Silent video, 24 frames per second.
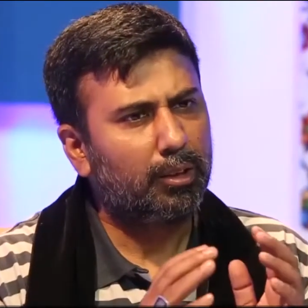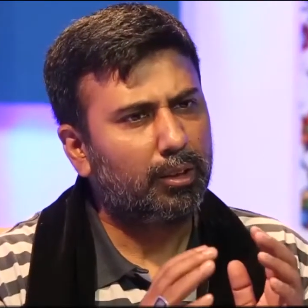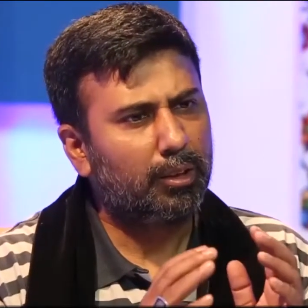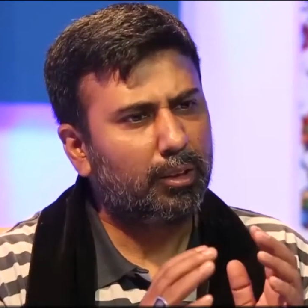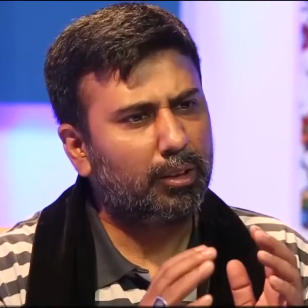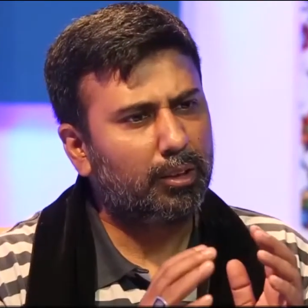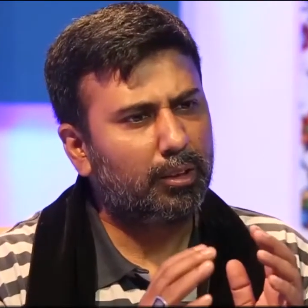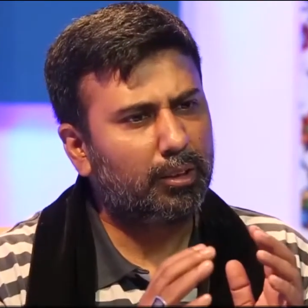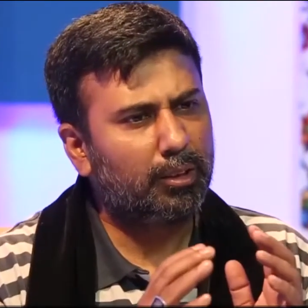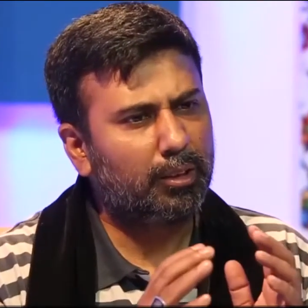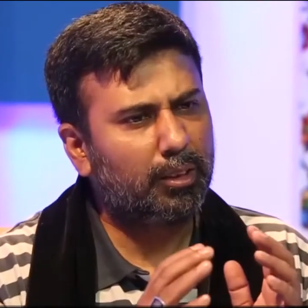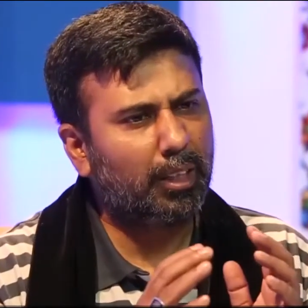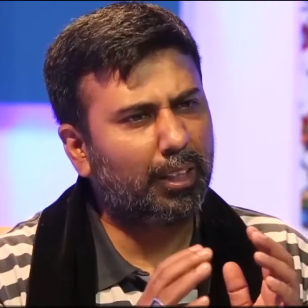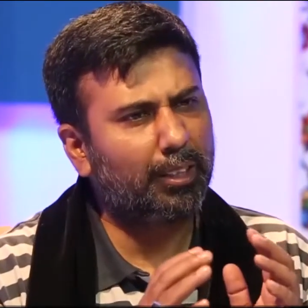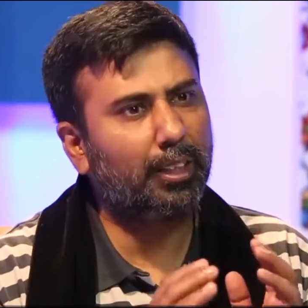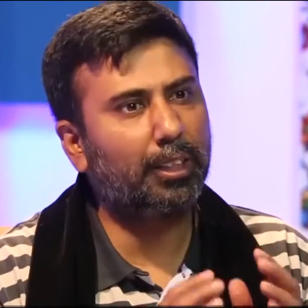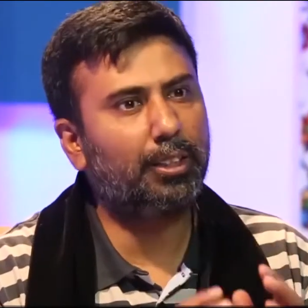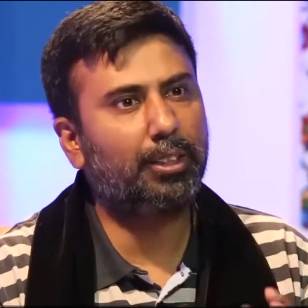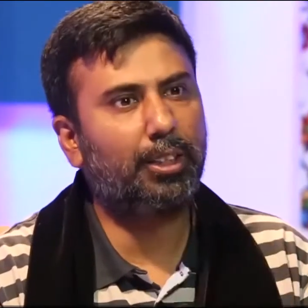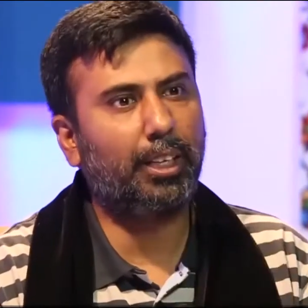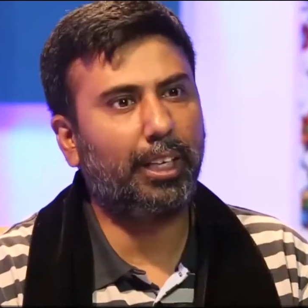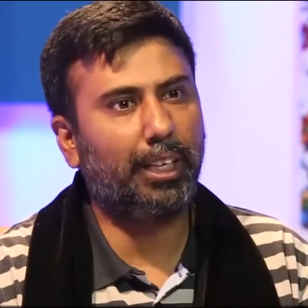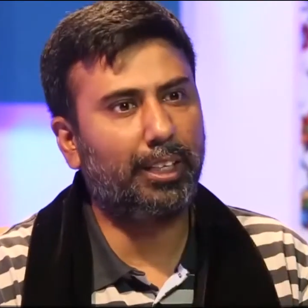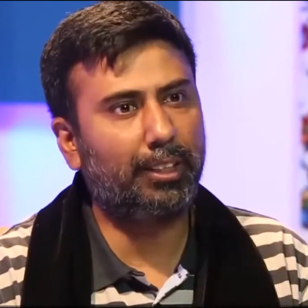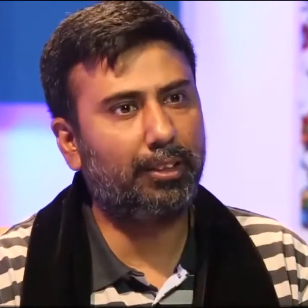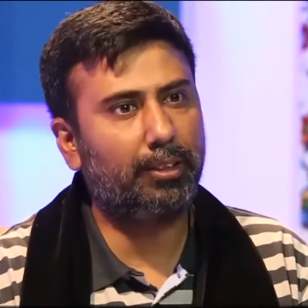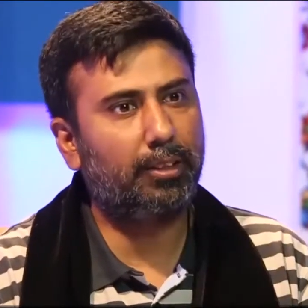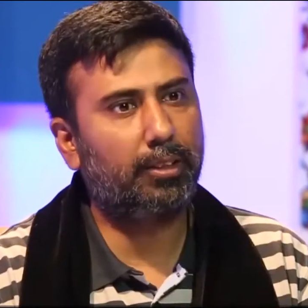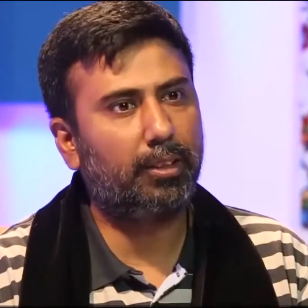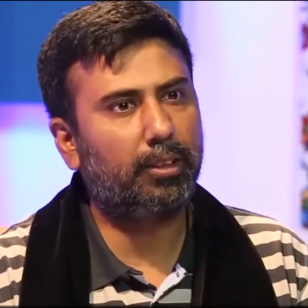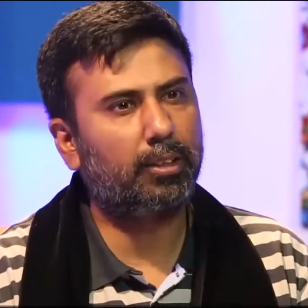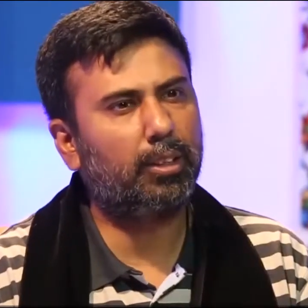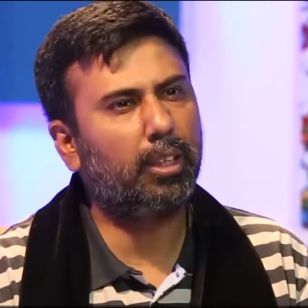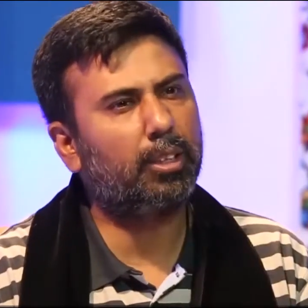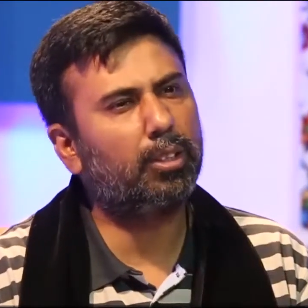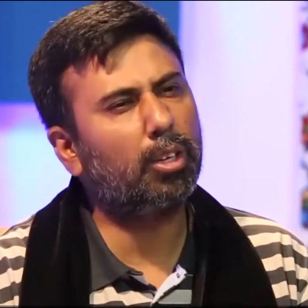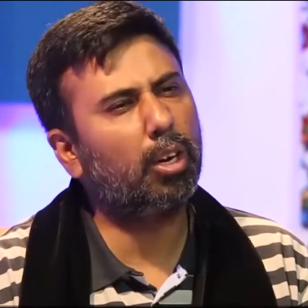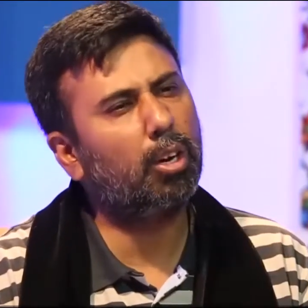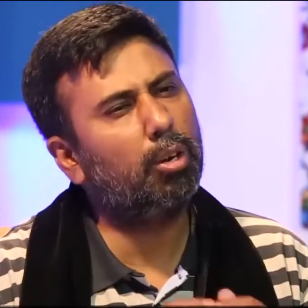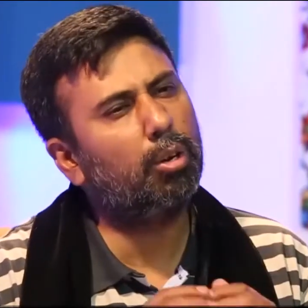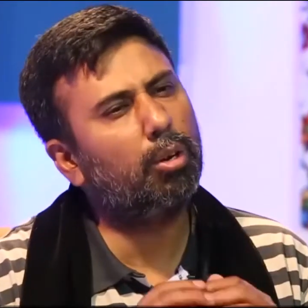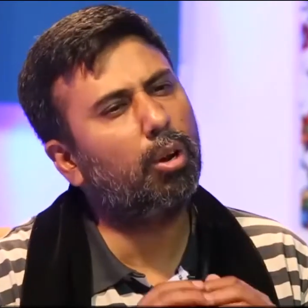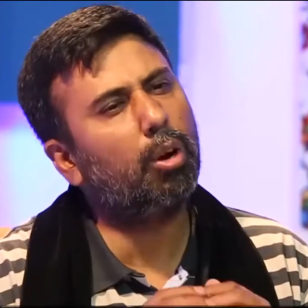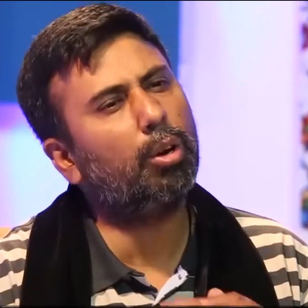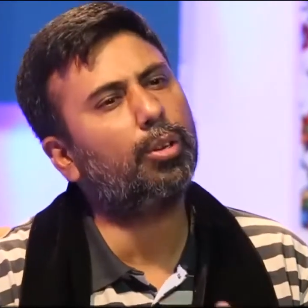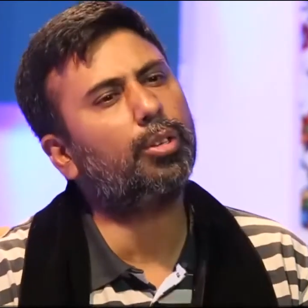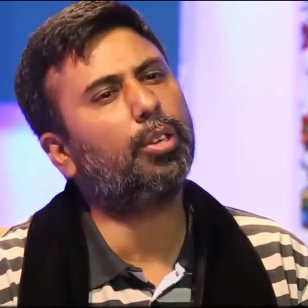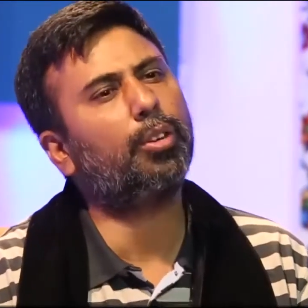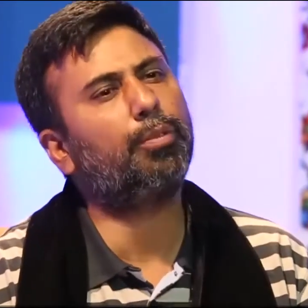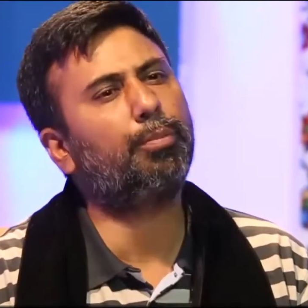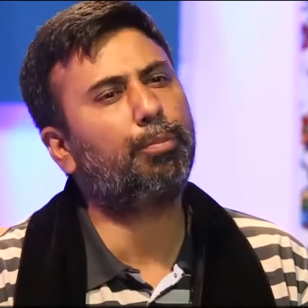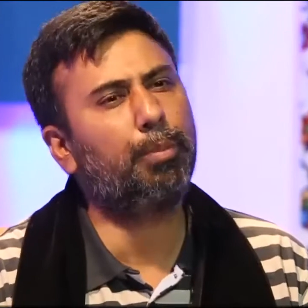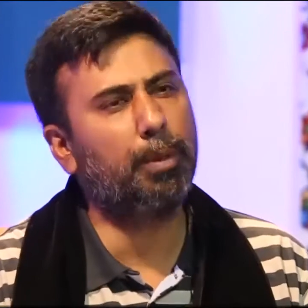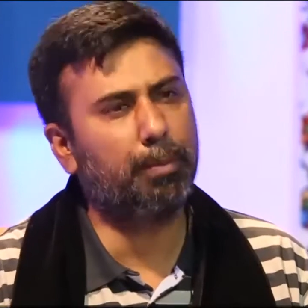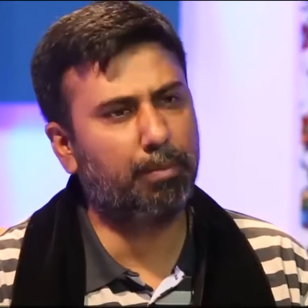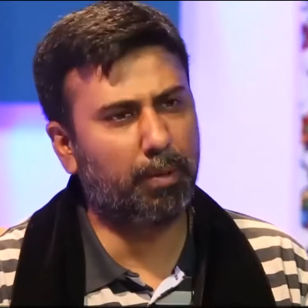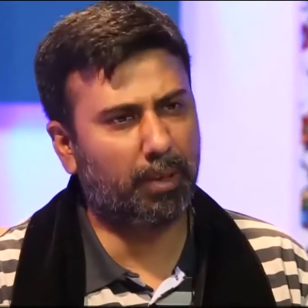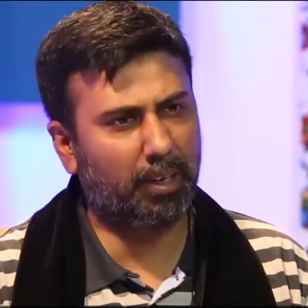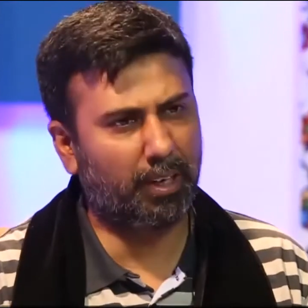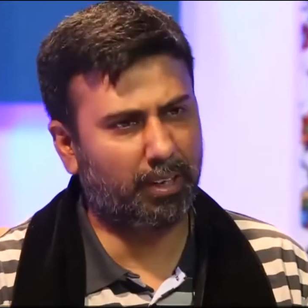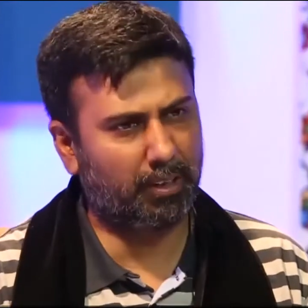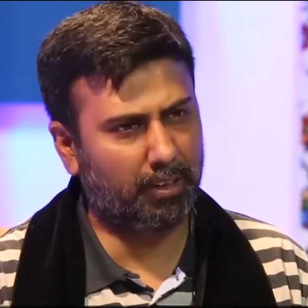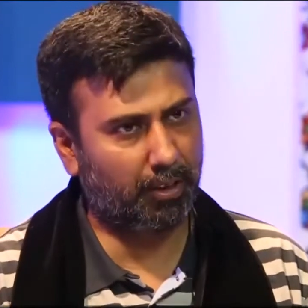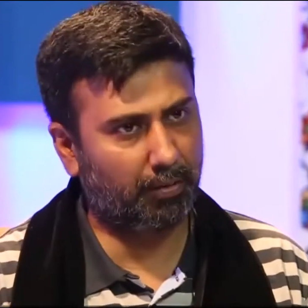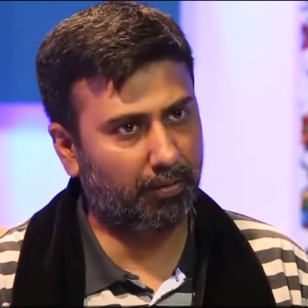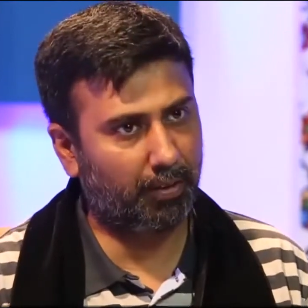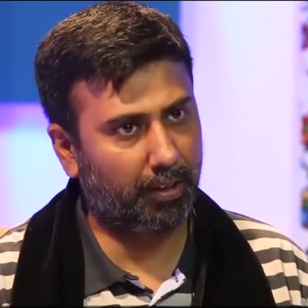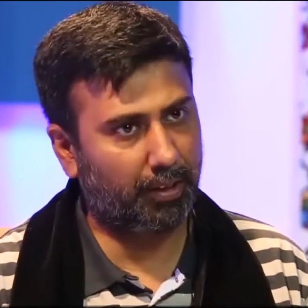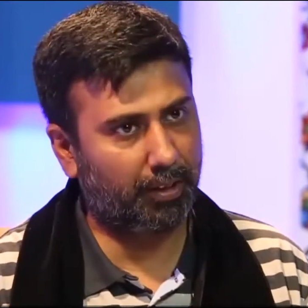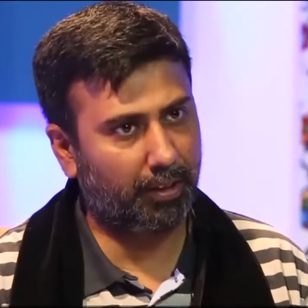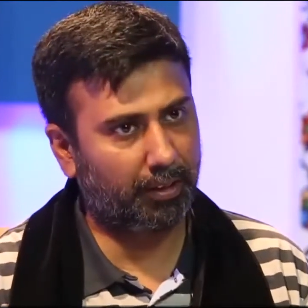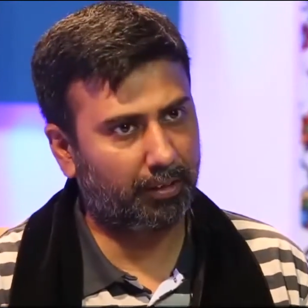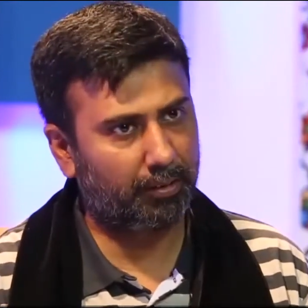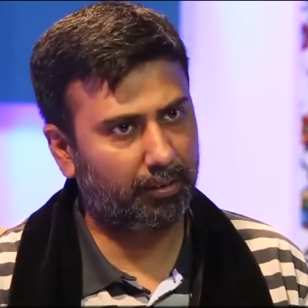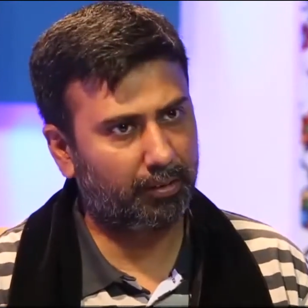such a change that a lot of people are converting